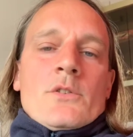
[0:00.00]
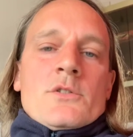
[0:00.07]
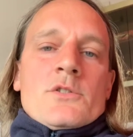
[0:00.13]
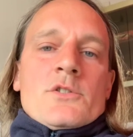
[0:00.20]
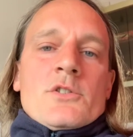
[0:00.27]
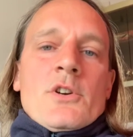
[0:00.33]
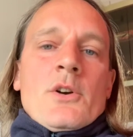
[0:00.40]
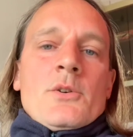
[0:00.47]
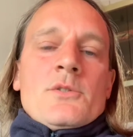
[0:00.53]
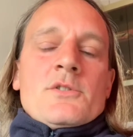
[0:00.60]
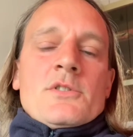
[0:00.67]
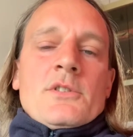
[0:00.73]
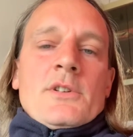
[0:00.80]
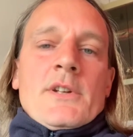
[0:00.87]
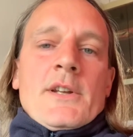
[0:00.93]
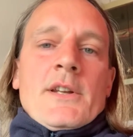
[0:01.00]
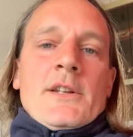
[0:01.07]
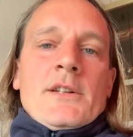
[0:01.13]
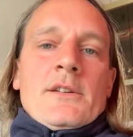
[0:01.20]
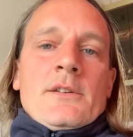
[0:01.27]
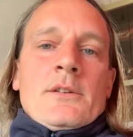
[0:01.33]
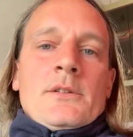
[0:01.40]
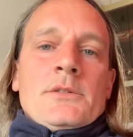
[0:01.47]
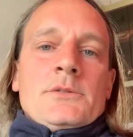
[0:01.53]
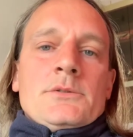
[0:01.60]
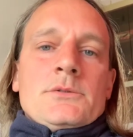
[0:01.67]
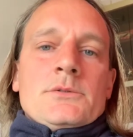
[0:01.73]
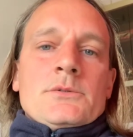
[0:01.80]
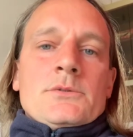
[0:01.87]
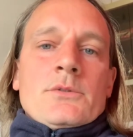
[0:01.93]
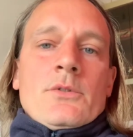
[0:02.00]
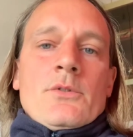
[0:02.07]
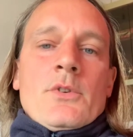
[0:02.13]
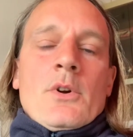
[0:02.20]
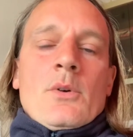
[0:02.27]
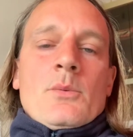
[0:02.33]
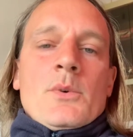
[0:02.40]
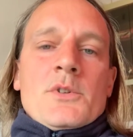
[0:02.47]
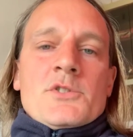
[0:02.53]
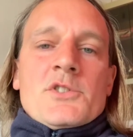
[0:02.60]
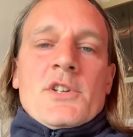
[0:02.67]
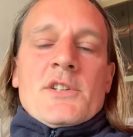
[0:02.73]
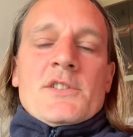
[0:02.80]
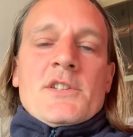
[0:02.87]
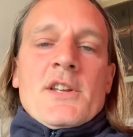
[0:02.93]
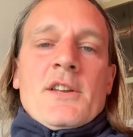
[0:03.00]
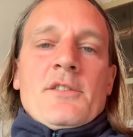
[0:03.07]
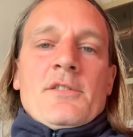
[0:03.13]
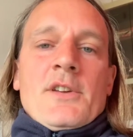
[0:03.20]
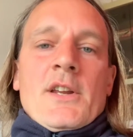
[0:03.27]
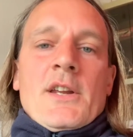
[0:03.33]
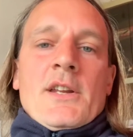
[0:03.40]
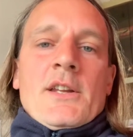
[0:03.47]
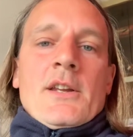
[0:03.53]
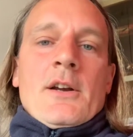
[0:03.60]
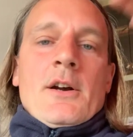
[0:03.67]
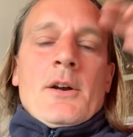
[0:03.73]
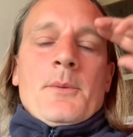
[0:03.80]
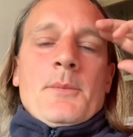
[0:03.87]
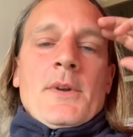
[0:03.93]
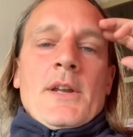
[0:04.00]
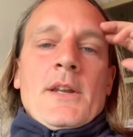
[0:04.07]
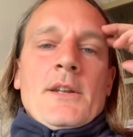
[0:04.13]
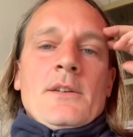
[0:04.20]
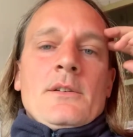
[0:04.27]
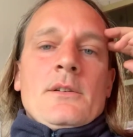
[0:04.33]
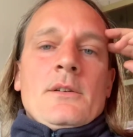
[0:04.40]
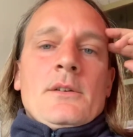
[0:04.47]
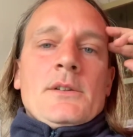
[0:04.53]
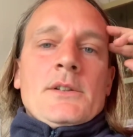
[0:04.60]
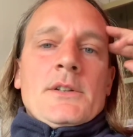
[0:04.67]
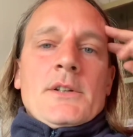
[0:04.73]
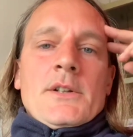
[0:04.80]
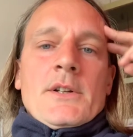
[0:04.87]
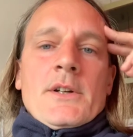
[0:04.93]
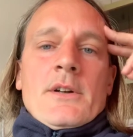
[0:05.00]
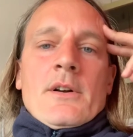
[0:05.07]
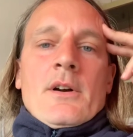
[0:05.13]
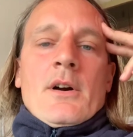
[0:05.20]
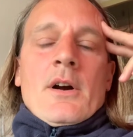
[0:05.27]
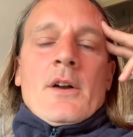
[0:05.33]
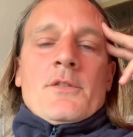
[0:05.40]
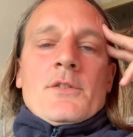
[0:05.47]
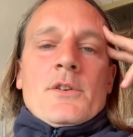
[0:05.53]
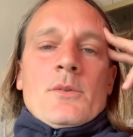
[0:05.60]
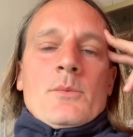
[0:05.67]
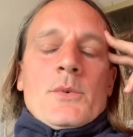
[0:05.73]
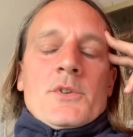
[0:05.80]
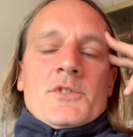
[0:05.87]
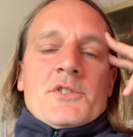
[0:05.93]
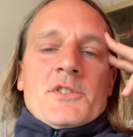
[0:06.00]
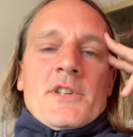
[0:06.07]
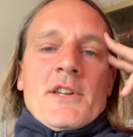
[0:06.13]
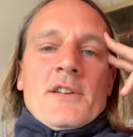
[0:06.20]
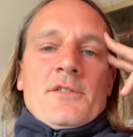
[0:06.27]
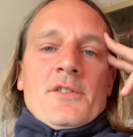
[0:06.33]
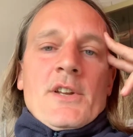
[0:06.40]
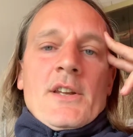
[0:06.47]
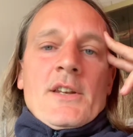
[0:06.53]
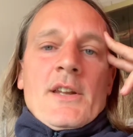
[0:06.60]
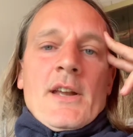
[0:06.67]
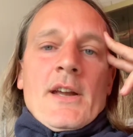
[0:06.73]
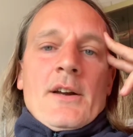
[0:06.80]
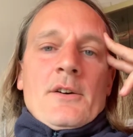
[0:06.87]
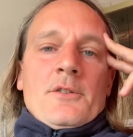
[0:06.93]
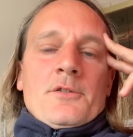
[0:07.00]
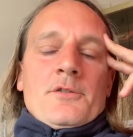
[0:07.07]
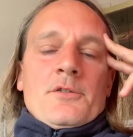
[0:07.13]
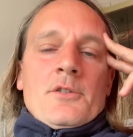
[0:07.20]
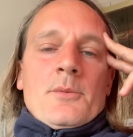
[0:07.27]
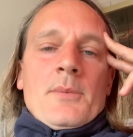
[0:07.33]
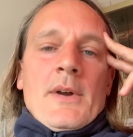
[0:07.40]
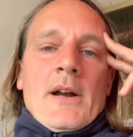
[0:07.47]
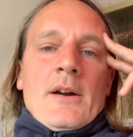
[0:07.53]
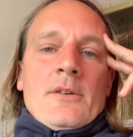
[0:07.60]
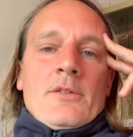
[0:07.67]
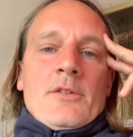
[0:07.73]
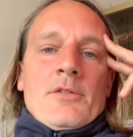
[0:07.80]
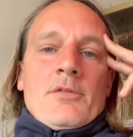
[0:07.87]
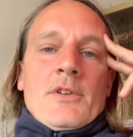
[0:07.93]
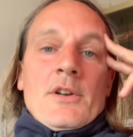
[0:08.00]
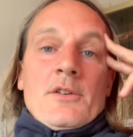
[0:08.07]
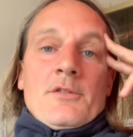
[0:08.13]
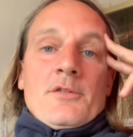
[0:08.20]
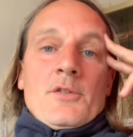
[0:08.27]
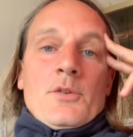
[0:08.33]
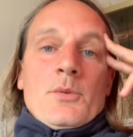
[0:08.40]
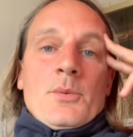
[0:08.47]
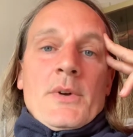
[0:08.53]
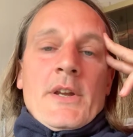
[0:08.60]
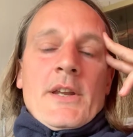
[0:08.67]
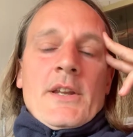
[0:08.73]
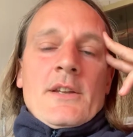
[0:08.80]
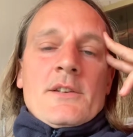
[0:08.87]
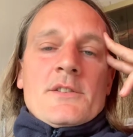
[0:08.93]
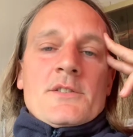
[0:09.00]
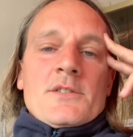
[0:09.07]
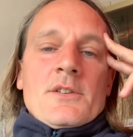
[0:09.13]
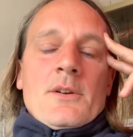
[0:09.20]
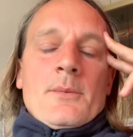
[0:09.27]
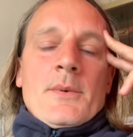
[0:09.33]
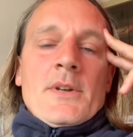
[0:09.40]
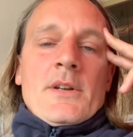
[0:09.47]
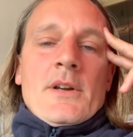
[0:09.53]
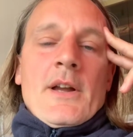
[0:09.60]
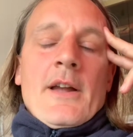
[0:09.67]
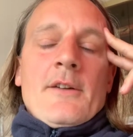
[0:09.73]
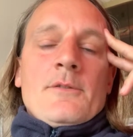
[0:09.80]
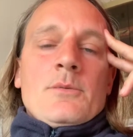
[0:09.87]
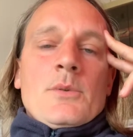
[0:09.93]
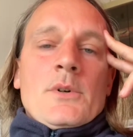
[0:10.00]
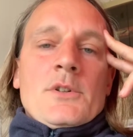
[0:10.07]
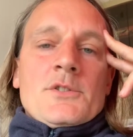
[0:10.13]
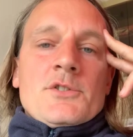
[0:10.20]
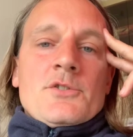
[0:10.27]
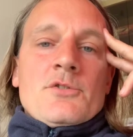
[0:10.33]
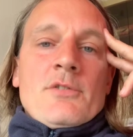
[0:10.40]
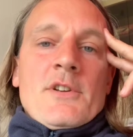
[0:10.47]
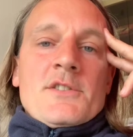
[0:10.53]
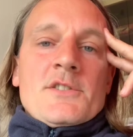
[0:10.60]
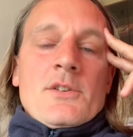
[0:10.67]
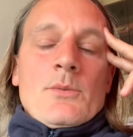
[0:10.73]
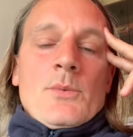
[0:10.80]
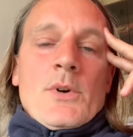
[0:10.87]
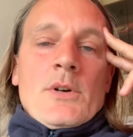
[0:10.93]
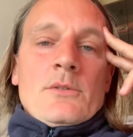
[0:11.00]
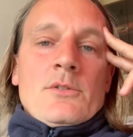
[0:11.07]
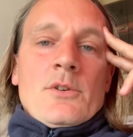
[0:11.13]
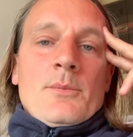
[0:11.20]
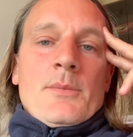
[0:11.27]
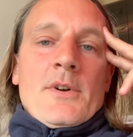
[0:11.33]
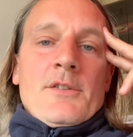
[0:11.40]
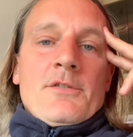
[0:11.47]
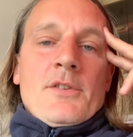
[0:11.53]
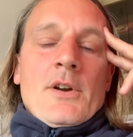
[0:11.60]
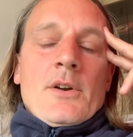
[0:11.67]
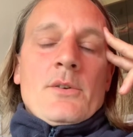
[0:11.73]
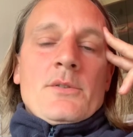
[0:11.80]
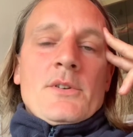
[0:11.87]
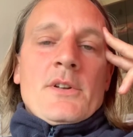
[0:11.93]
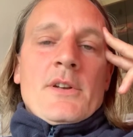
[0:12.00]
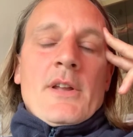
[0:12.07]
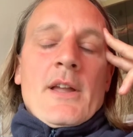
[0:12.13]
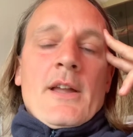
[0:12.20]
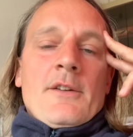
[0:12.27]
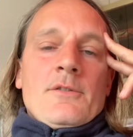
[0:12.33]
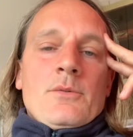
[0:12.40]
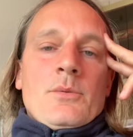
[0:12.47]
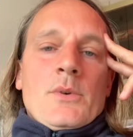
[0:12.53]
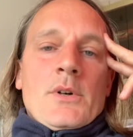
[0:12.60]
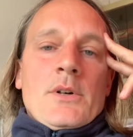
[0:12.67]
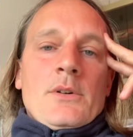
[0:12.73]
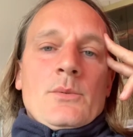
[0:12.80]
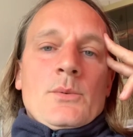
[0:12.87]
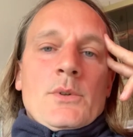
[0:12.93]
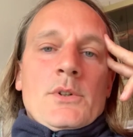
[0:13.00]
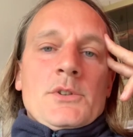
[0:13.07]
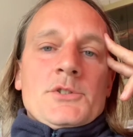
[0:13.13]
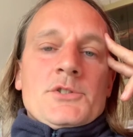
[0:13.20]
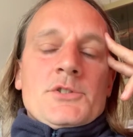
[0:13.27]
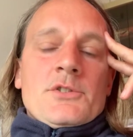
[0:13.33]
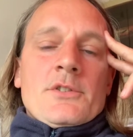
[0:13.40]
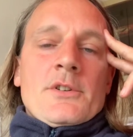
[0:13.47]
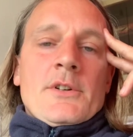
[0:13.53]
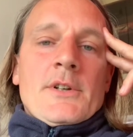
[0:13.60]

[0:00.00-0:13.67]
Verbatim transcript: totally not watching TV. I mean, I've not watched TV now for about three or four weeks. I mean, I have watched Jurassic World on my phone, and I have wa watched